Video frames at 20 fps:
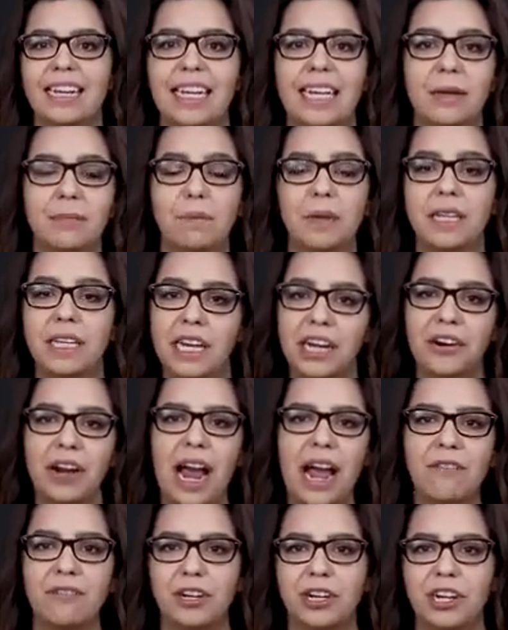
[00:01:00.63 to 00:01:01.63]
keep year
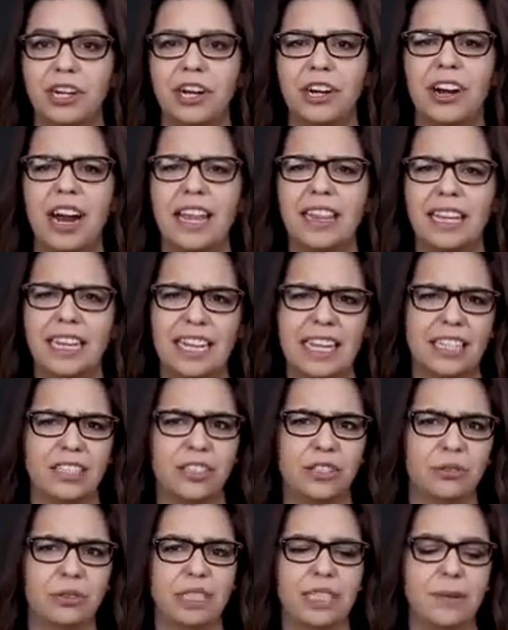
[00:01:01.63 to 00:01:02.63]
after year and the kids
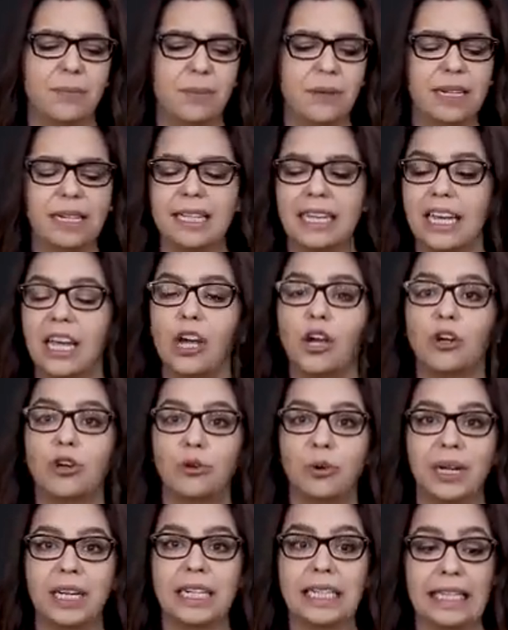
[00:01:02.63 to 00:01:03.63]
don't typically
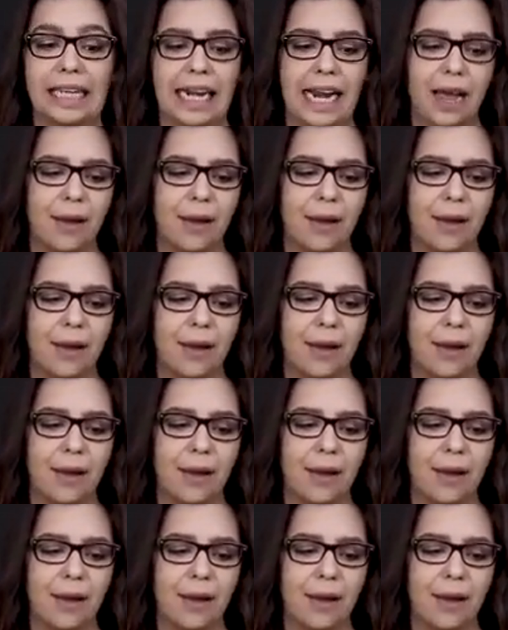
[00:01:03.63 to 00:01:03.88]
crinkle it